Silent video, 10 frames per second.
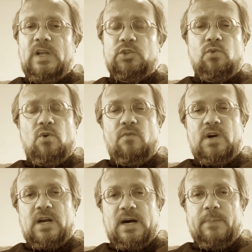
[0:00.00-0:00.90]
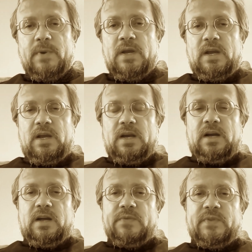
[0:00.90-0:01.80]
to overcome
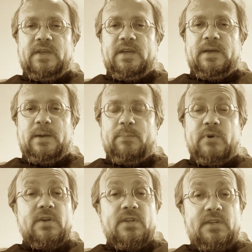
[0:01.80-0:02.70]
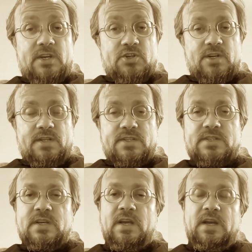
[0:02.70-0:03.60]
uh, the
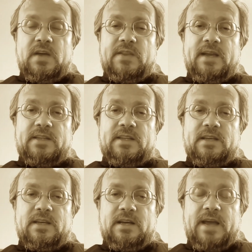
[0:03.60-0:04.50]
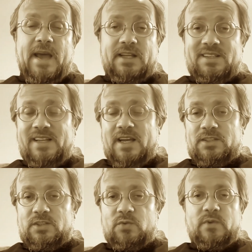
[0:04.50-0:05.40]
preconditions that uh, had led
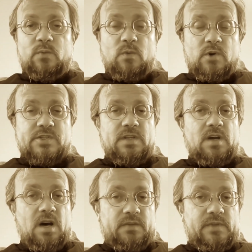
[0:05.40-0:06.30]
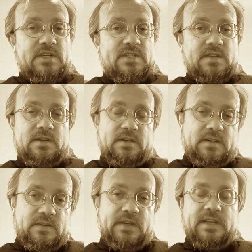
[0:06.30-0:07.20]
to the wars and conflicts
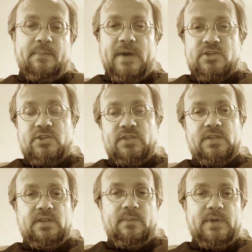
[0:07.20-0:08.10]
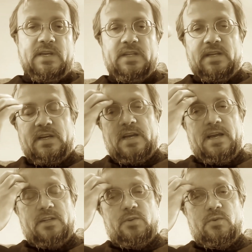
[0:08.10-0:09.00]
that I mentioned in the beginning,
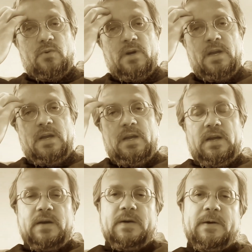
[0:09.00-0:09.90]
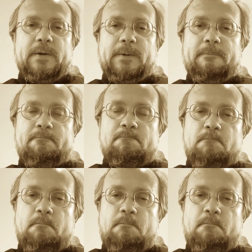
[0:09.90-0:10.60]
and to um,